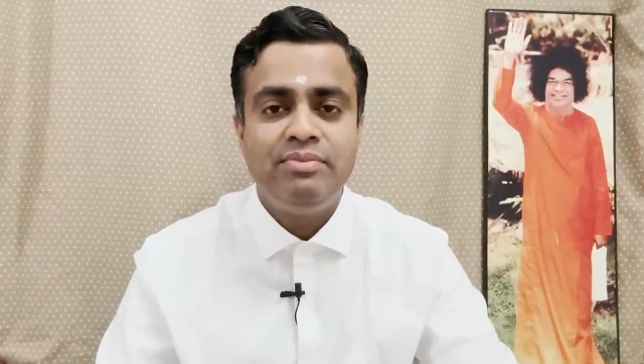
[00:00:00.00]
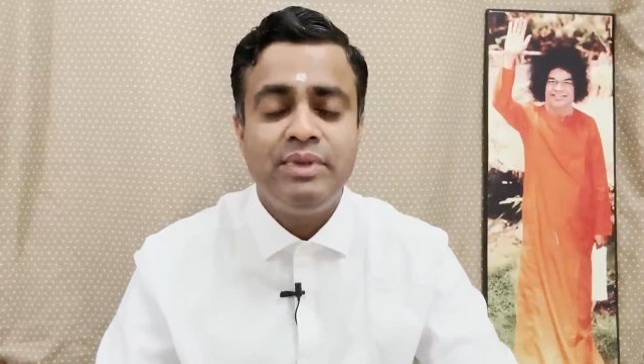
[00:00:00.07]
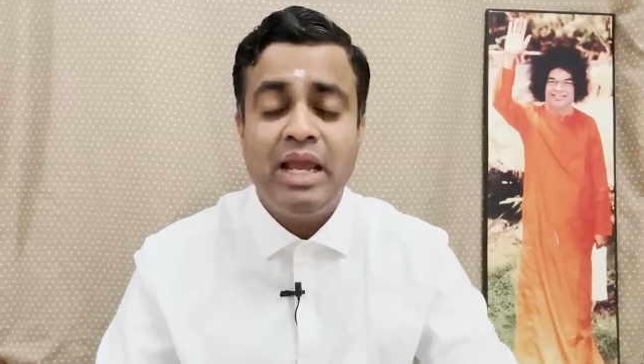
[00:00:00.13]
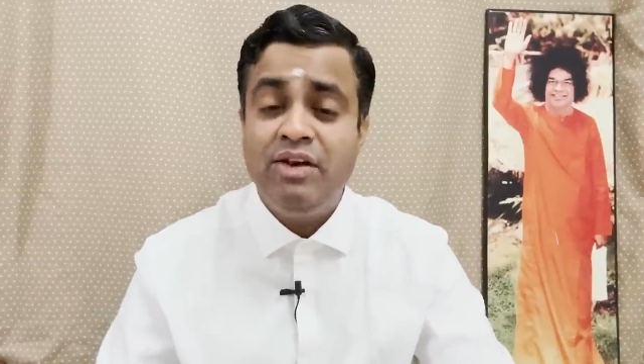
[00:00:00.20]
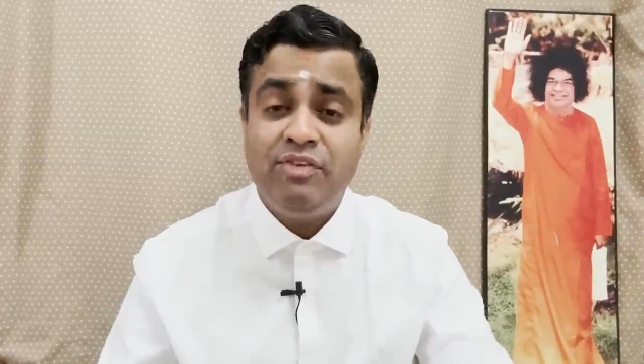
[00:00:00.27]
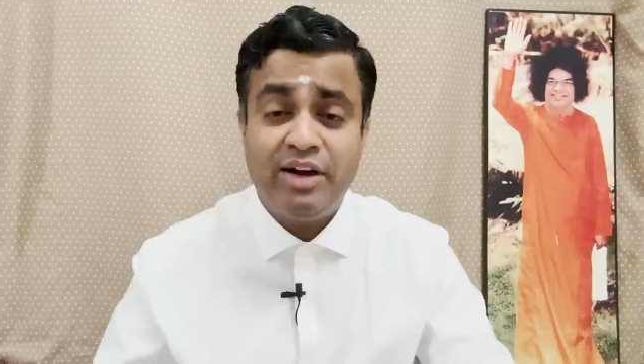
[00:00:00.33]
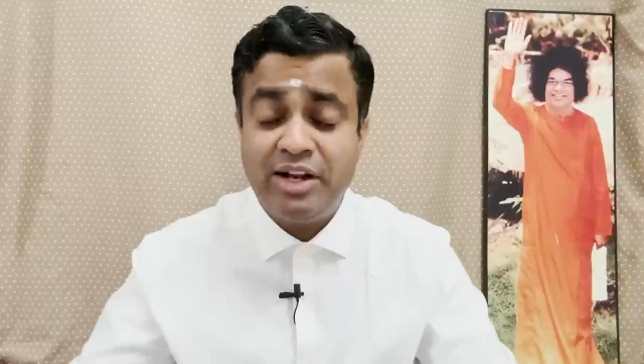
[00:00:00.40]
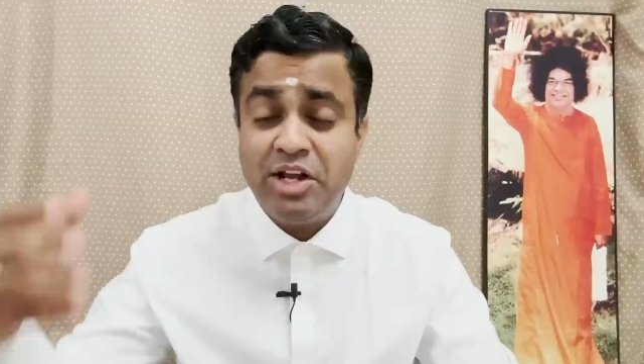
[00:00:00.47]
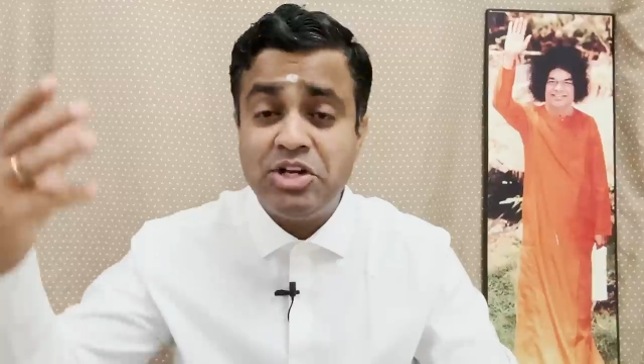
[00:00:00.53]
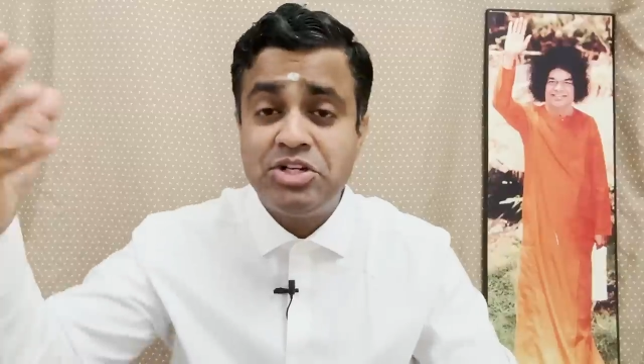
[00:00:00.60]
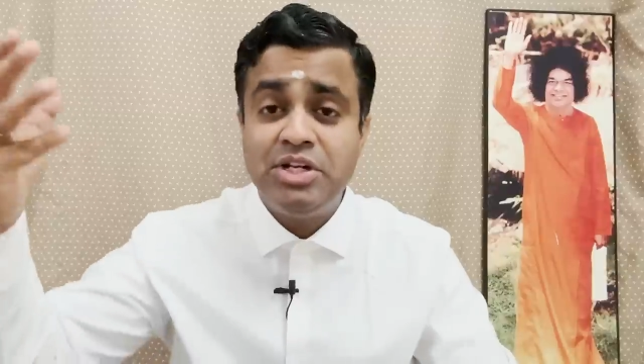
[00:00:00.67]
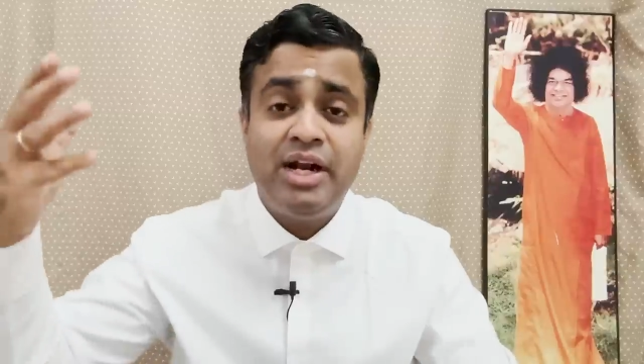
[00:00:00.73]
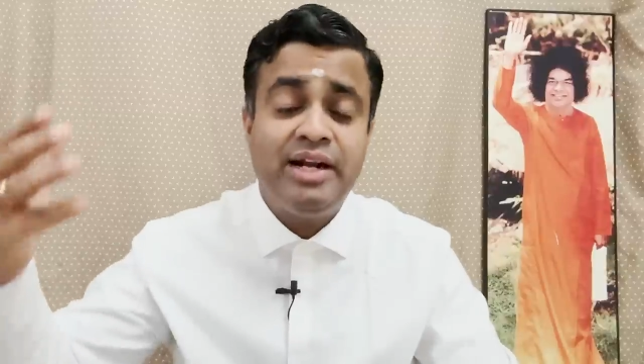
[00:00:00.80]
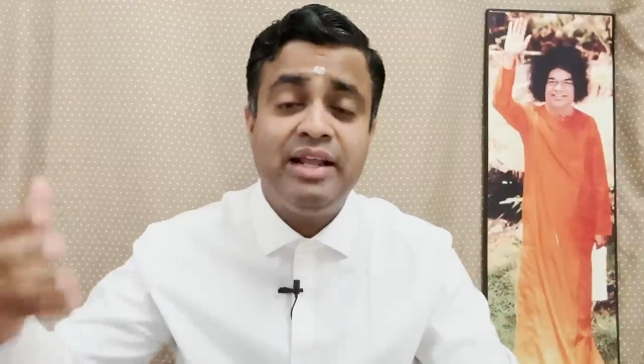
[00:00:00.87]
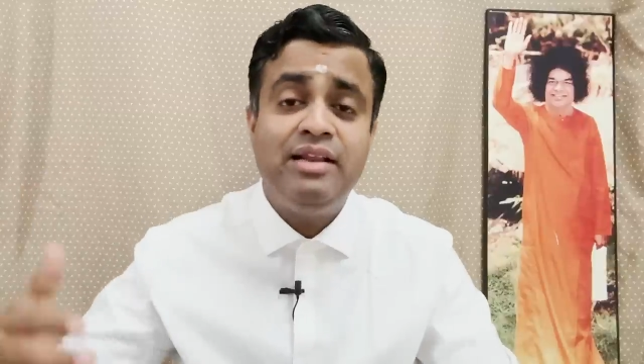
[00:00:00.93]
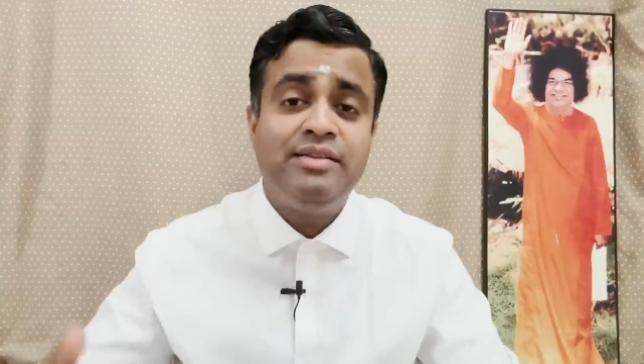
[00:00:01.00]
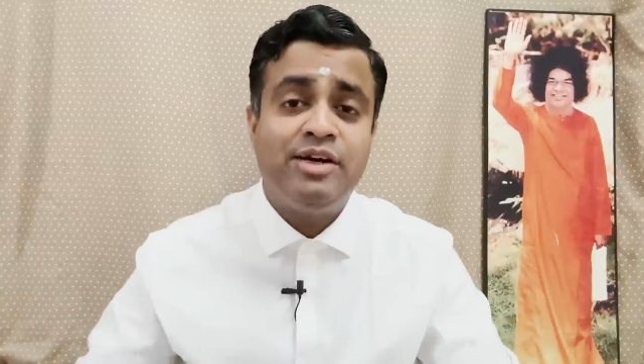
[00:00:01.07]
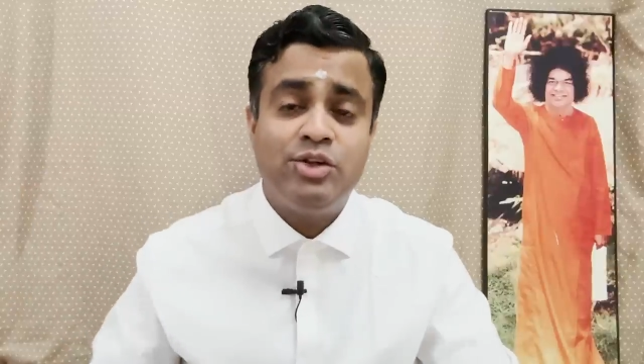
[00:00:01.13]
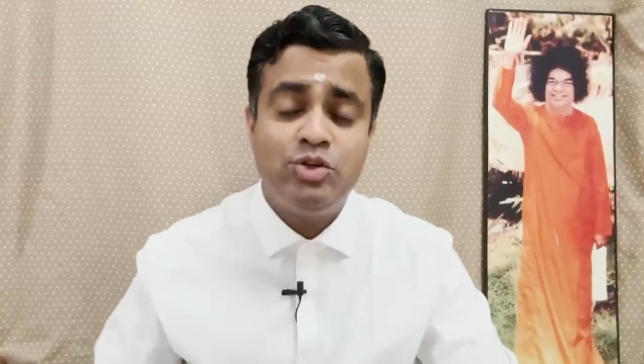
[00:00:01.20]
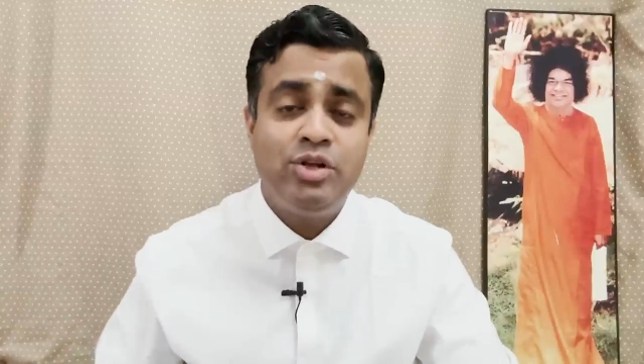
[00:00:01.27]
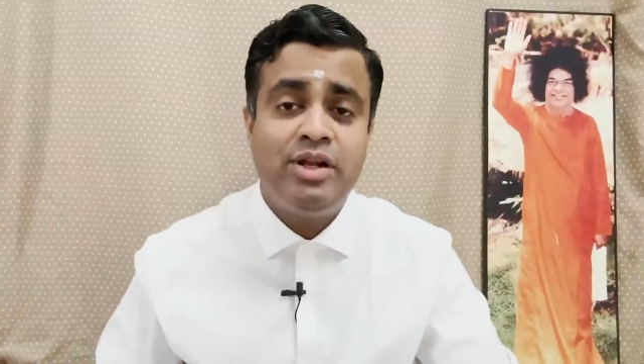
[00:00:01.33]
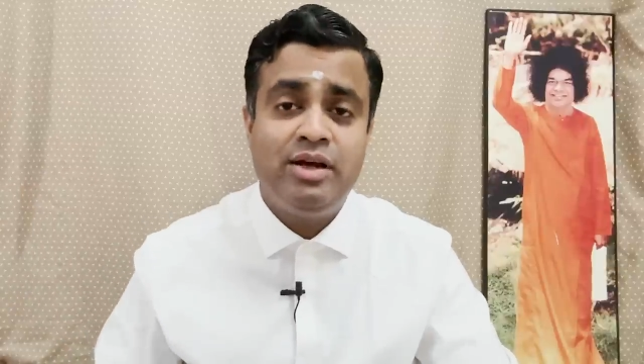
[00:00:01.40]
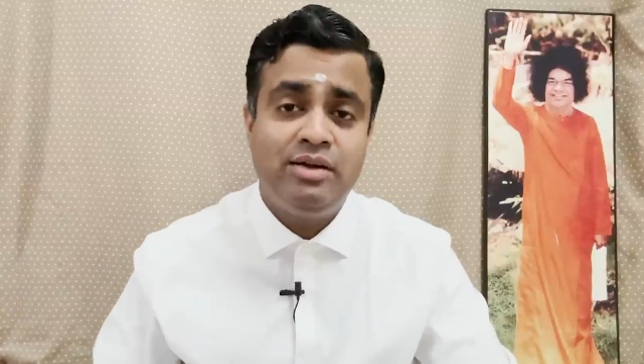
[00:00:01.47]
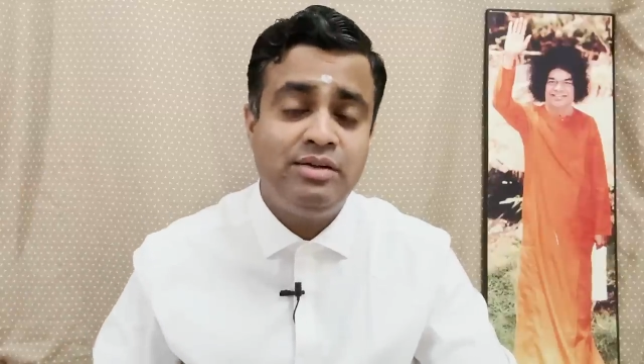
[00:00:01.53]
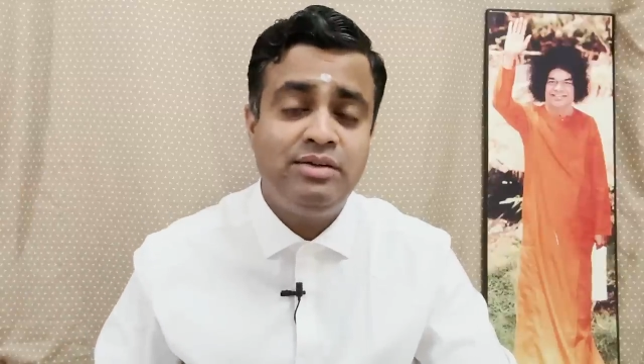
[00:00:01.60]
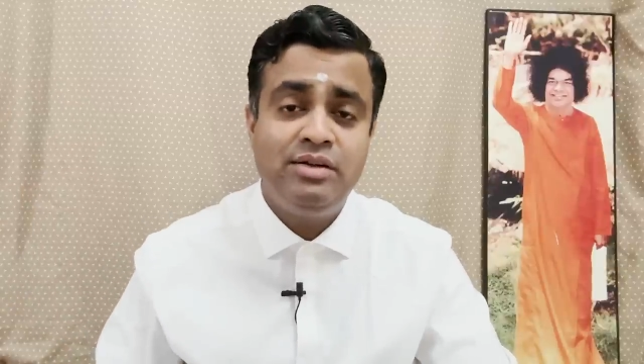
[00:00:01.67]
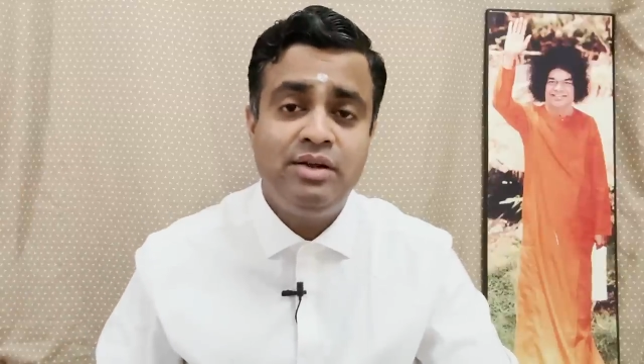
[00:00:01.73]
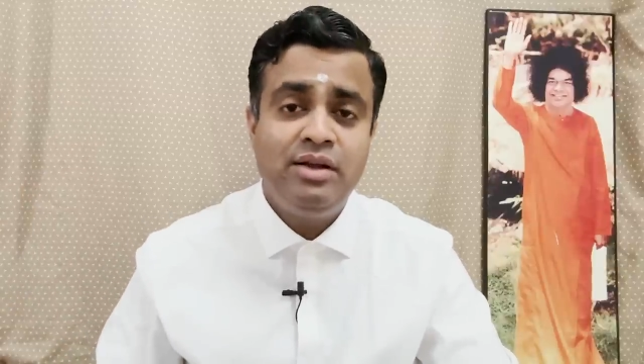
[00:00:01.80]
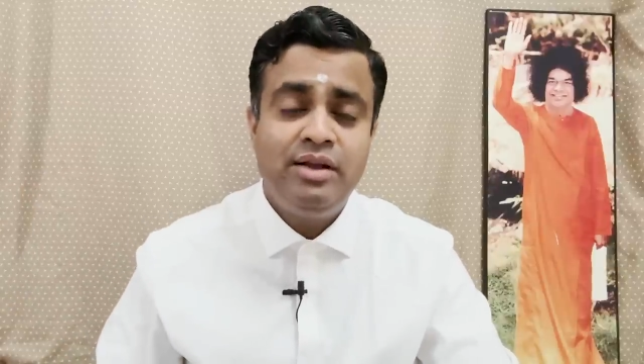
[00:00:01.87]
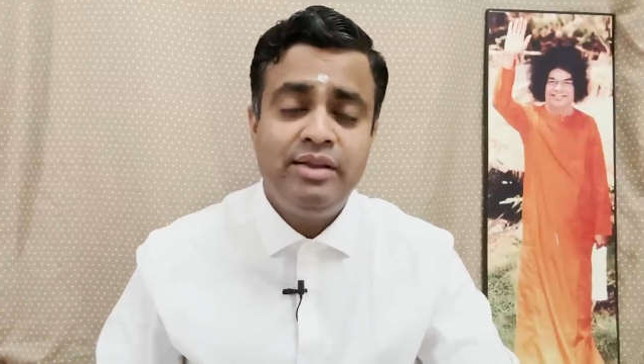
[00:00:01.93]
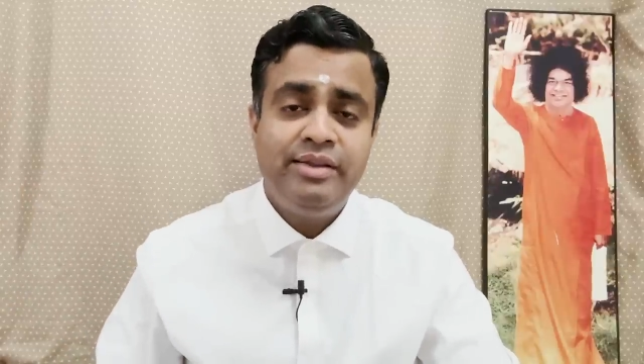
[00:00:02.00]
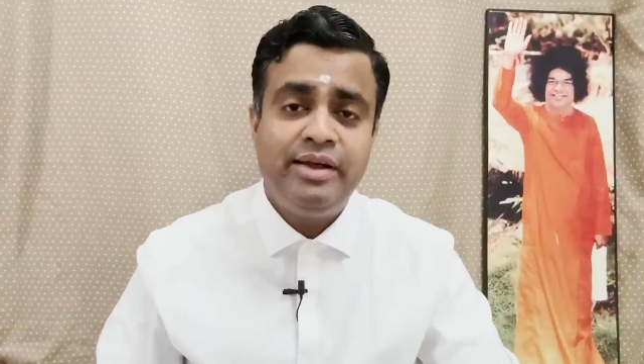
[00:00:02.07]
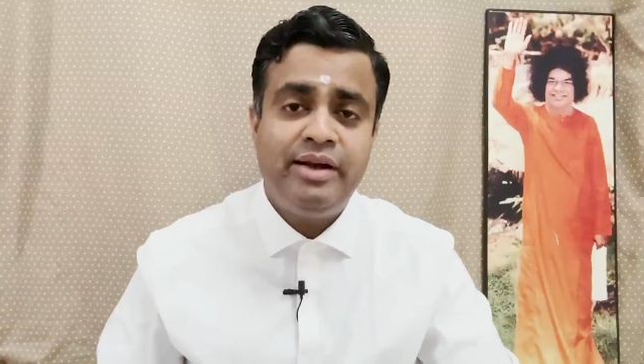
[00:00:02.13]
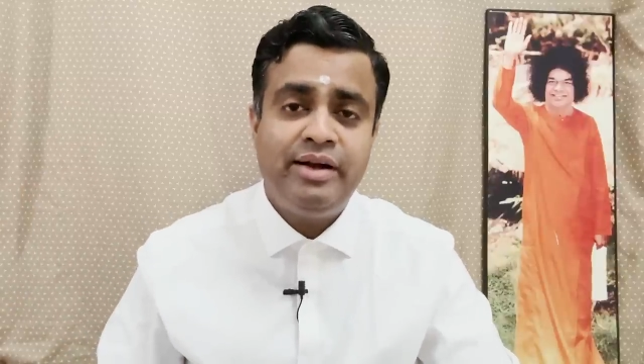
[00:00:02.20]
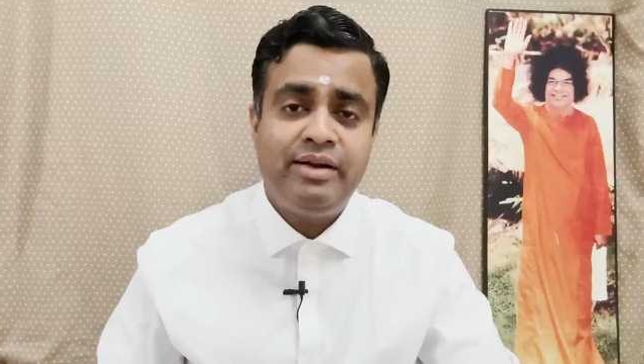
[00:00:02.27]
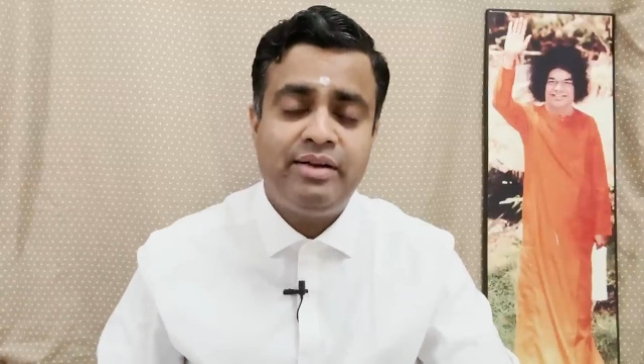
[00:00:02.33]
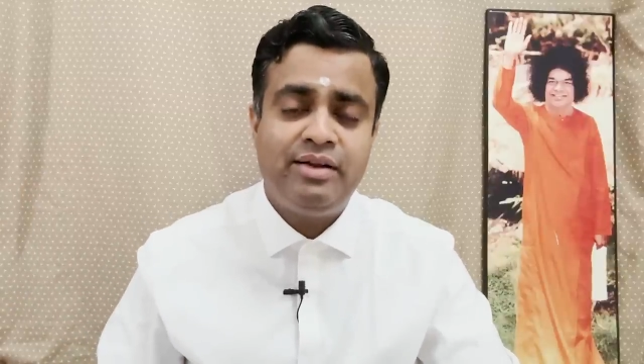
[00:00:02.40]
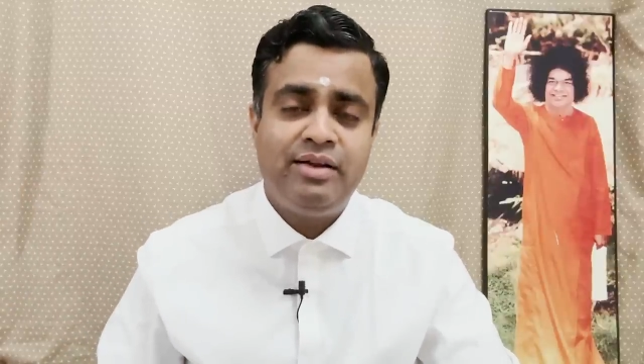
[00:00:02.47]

in fact, Krishna tells Arjuna that